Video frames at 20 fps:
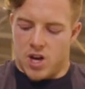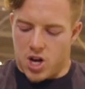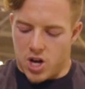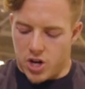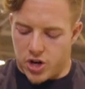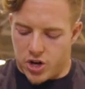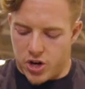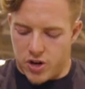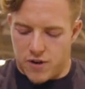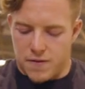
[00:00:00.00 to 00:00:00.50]

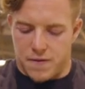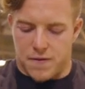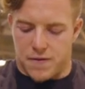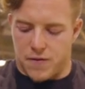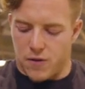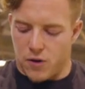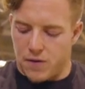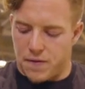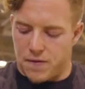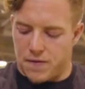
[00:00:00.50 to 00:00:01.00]
a good
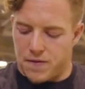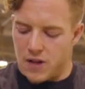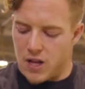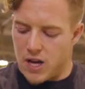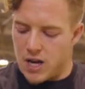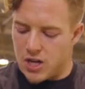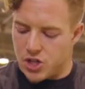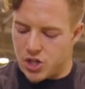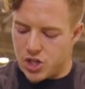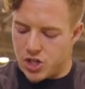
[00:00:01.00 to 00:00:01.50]
full
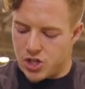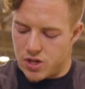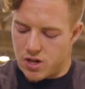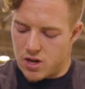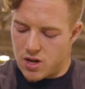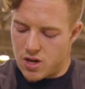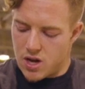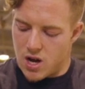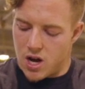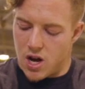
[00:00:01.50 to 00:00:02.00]
flush
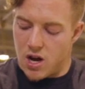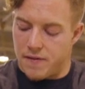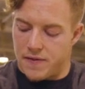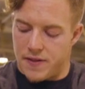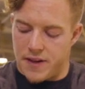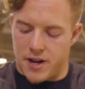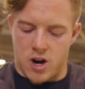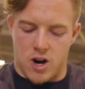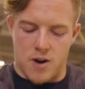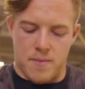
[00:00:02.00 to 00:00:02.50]

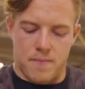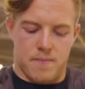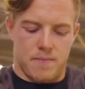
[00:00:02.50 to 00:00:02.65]
of the arm.